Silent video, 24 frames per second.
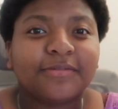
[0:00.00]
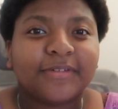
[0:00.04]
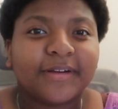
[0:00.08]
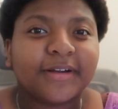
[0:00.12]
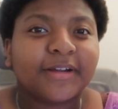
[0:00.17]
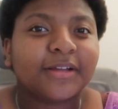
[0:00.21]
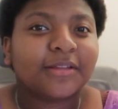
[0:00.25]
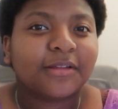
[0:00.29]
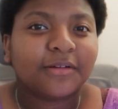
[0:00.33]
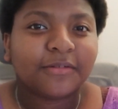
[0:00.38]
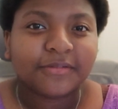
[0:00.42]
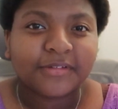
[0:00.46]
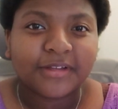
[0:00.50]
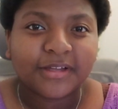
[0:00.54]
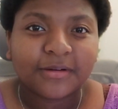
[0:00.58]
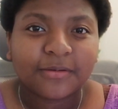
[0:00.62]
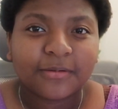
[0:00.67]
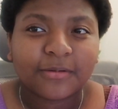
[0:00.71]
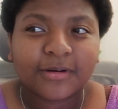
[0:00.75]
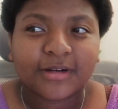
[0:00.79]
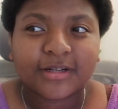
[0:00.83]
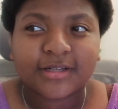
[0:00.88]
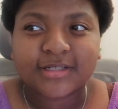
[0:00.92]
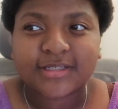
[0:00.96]
very lonely in
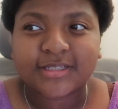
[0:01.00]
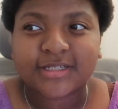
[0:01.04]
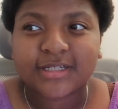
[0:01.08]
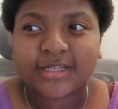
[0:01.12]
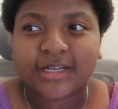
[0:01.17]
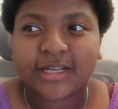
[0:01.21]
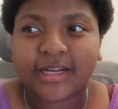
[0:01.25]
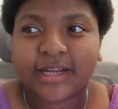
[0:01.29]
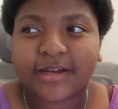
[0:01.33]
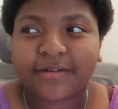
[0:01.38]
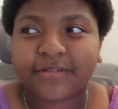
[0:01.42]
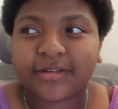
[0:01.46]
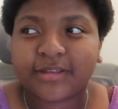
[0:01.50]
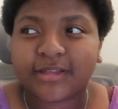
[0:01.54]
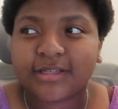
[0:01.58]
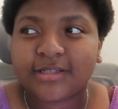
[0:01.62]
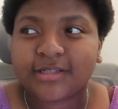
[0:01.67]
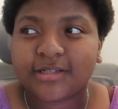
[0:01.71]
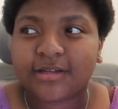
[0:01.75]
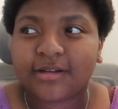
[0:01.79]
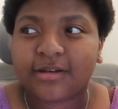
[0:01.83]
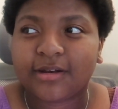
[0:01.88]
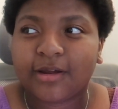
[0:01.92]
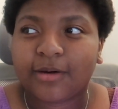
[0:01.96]
quarantine and I really
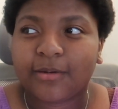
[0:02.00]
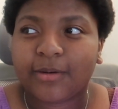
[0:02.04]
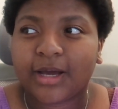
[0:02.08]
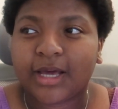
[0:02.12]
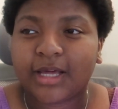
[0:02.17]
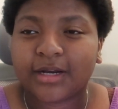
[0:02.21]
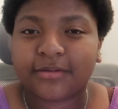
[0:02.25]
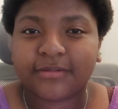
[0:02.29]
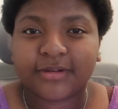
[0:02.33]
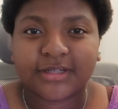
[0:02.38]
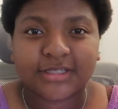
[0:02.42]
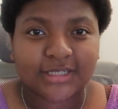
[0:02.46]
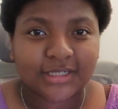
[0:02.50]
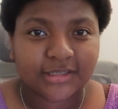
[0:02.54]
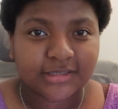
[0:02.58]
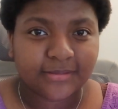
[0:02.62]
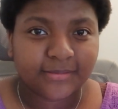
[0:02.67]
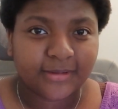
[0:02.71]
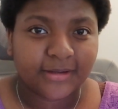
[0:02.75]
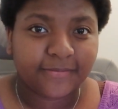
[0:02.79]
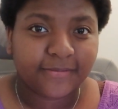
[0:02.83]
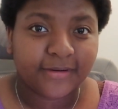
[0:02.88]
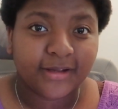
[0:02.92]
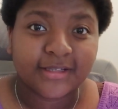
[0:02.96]
didn't know how to reach out to
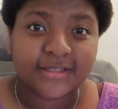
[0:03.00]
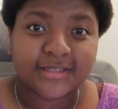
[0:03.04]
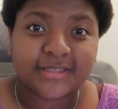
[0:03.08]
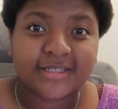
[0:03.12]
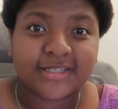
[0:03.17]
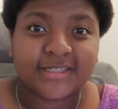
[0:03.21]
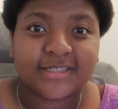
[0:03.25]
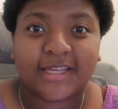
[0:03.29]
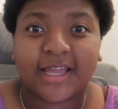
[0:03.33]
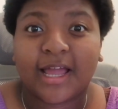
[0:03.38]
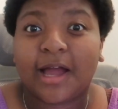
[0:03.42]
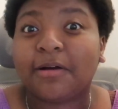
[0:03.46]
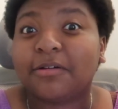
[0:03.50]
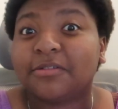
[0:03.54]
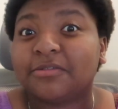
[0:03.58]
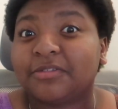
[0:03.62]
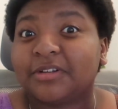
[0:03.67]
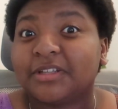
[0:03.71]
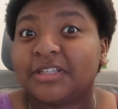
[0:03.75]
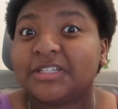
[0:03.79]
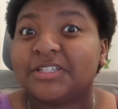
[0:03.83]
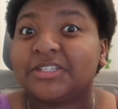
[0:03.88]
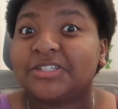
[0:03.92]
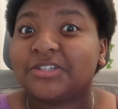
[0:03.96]
my friends because like I was
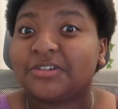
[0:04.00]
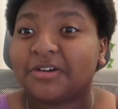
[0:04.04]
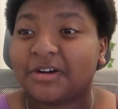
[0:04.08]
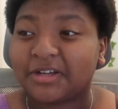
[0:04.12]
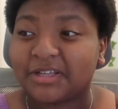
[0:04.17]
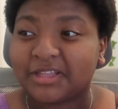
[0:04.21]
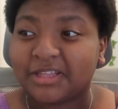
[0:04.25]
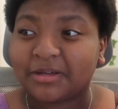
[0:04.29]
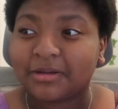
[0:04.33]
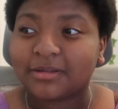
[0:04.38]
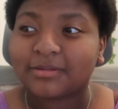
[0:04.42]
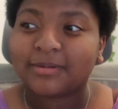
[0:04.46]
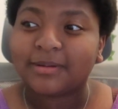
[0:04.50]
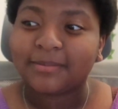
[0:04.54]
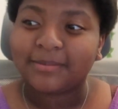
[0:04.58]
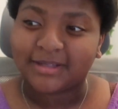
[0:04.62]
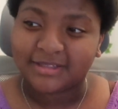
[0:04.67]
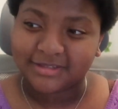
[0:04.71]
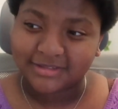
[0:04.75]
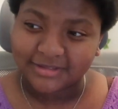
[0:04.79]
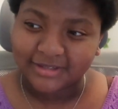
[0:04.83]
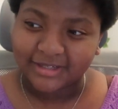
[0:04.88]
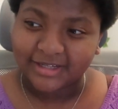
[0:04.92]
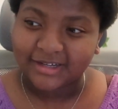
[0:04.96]
really struggling with my
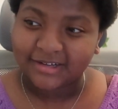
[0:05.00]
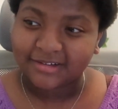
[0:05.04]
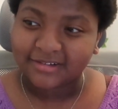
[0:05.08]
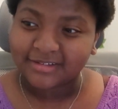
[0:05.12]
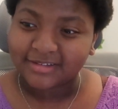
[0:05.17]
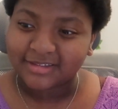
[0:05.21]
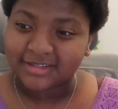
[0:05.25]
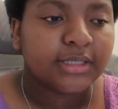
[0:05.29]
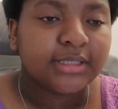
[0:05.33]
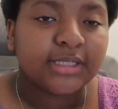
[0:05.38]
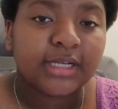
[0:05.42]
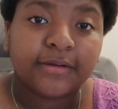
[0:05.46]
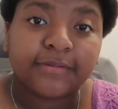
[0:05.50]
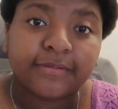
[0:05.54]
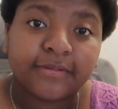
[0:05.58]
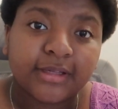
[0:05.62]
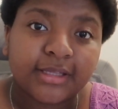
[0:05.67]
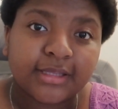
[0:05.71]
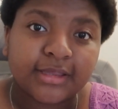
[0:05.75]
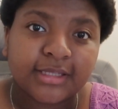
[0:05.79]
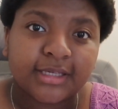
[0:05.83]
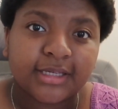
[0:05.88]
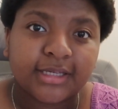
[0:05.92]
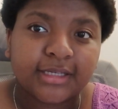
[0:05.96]
mental health. So I
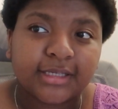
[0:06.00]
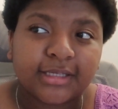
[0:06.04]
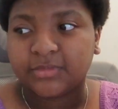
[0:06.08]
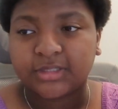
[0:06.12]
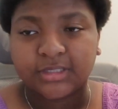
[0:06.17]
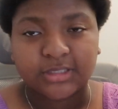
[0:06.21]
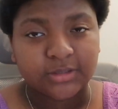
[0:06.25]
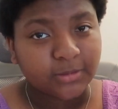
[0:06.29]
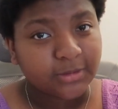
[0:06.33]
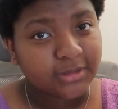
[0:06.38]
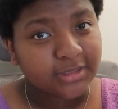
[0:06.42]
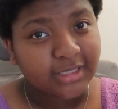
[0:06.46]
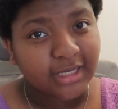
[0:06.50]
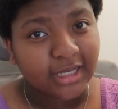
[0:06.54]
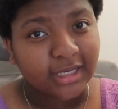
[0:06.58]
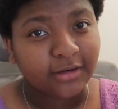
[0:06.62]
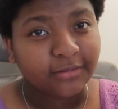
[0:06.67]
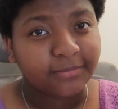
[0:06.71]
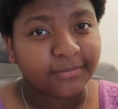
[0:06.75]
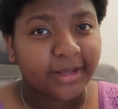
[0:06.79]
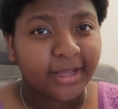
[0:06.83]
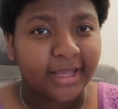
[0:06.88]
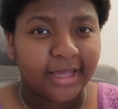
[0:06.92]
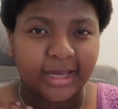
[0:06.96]
definitely think this was kind
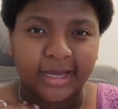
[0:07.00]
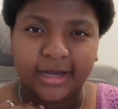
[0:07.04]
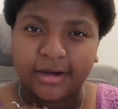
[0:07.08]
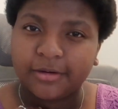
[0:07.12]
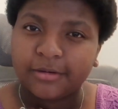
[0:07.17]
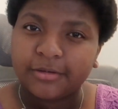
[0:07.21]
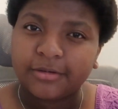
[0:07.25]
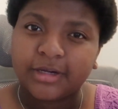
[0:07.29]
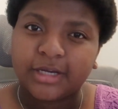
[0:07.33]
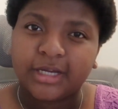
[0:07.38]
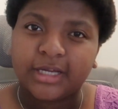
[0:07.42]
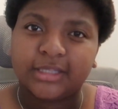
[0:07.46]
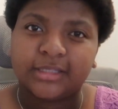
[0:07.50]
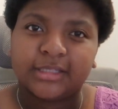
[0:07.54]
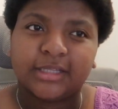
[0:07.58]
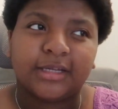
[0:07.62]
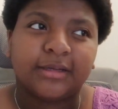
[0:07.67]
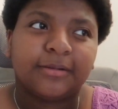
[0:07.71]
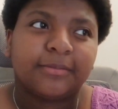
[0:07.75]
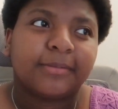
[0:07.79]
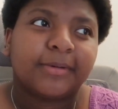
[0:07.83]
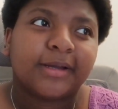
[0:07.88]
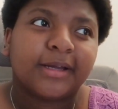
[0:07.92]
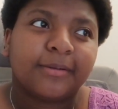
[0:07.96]
of my out and
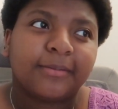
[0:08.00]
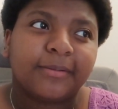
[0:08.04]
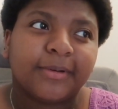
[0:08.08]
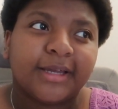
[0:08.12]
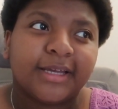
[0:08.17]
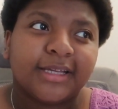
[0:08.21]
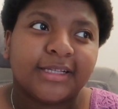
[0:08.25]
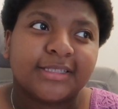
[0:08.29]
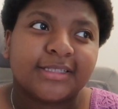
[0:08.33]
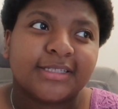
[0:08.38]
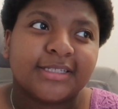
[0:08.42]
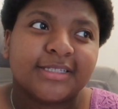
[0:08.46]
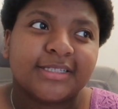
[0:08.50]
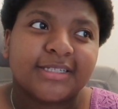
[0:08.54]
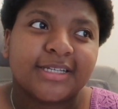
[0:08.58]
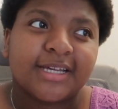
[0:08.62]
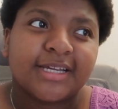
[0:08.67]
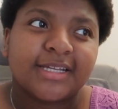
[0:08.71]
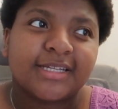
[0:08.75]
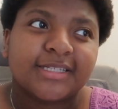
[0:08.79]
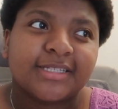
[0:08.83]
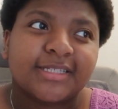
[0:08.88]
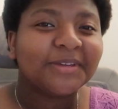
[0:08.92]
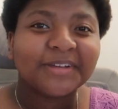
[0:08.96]
like my way to
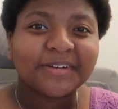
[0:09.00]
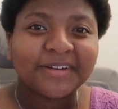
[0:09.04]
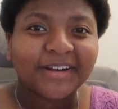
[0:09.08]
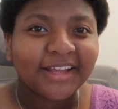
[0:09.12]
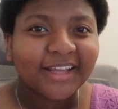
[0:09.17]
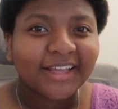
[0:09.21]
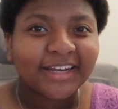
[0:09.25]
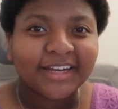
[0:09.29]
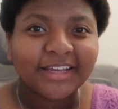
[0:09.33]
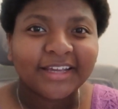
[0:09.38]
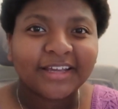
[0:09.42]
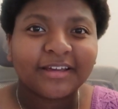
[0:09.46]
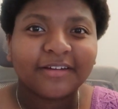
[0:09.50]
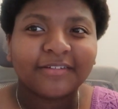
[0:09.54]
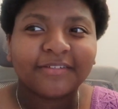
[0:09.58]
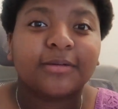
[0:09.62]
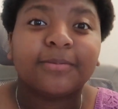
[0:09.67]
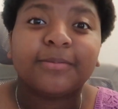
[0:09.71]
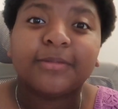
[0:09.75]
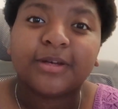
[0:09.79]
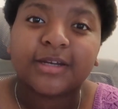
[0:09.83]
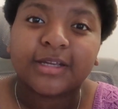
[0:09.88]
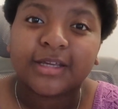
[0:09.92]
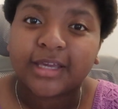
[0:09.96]
just be creative,
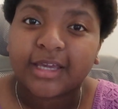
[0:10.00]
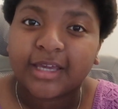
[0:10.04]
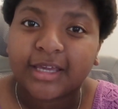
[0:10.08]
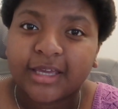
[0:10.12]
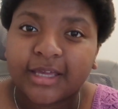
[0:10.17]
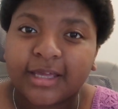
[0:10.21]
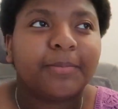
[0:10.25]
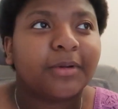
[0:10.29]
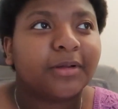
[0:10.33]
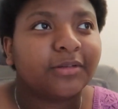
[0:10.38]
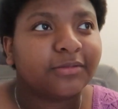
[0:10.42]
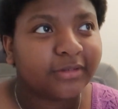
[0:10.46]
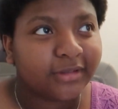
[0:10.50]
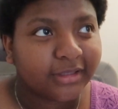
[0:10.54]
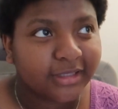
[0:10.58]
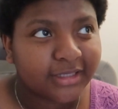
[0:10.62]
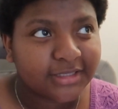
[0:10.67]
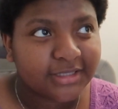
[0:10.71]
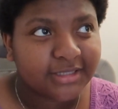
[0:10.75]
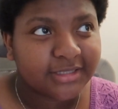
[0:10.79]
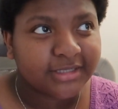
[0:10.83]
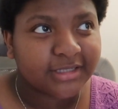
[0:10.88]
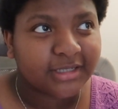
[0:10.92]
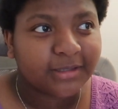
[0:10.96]
communicate, build
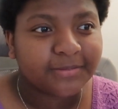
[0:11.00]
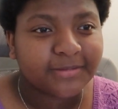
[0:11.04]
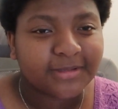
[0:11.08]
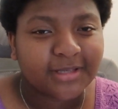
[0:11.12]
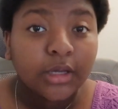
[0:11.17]
relationships.